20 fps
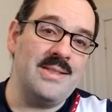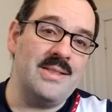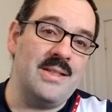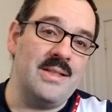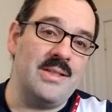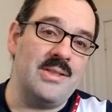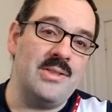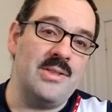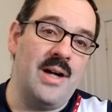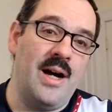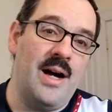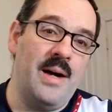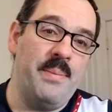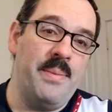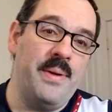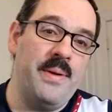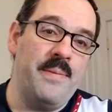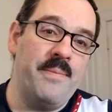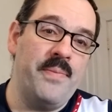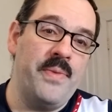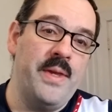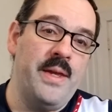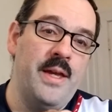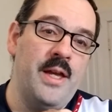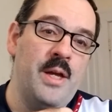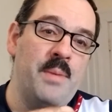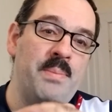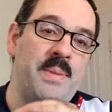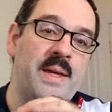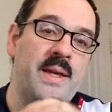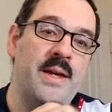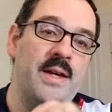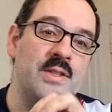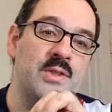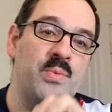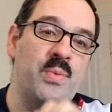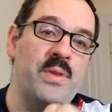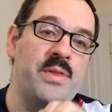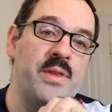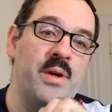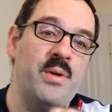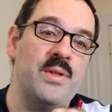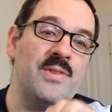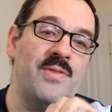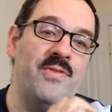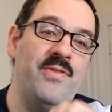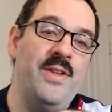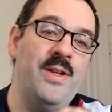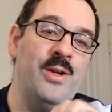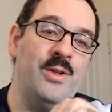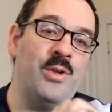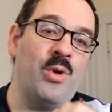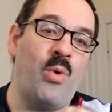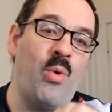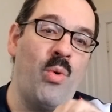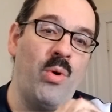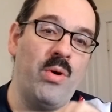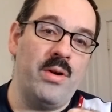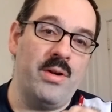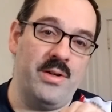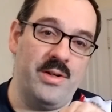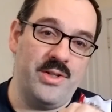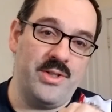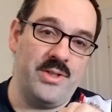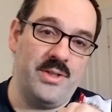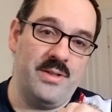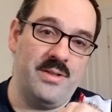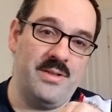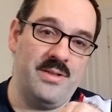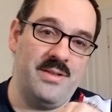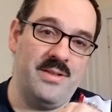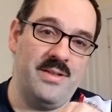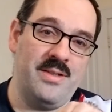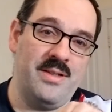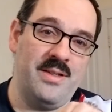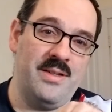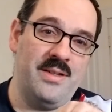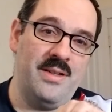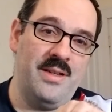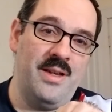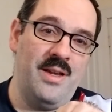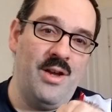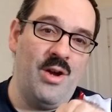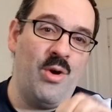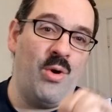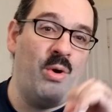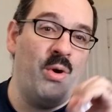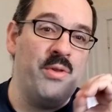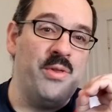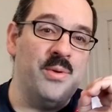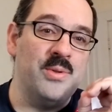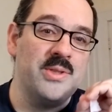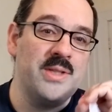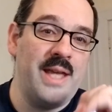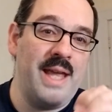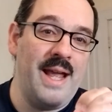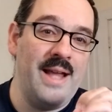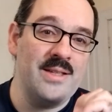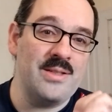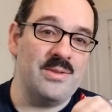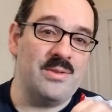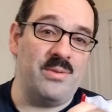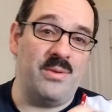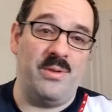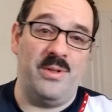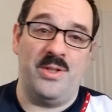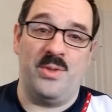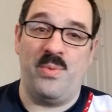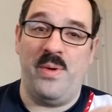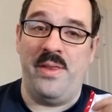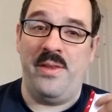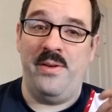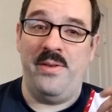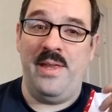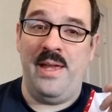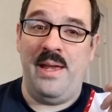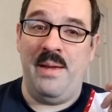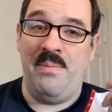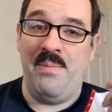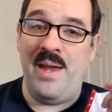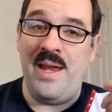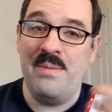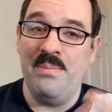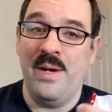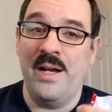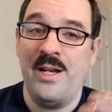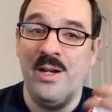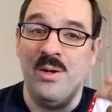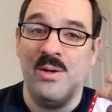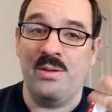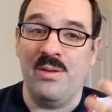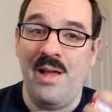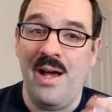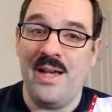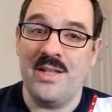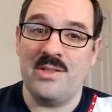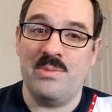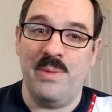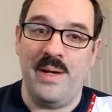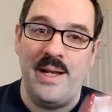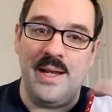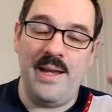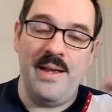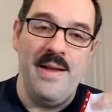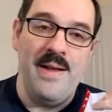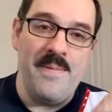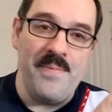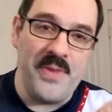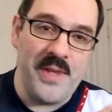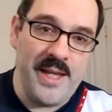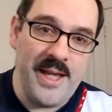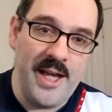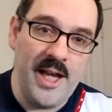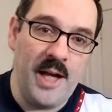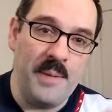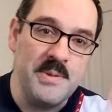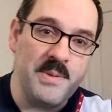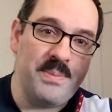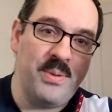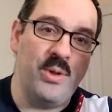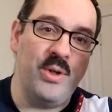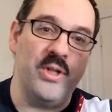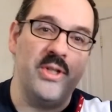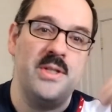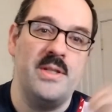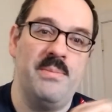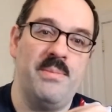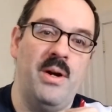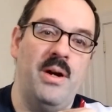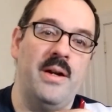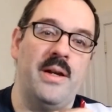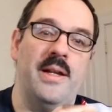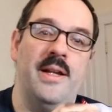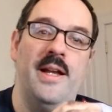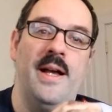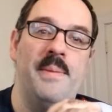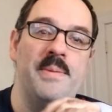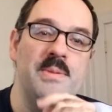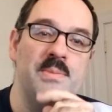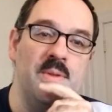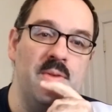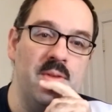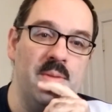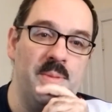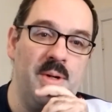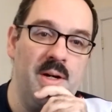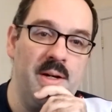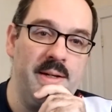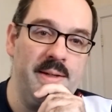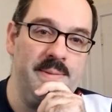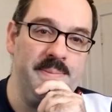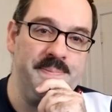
a stop, because with those filled orders or those canceled orders, whether they made money or lost money, it helps push the market, it helps move the market.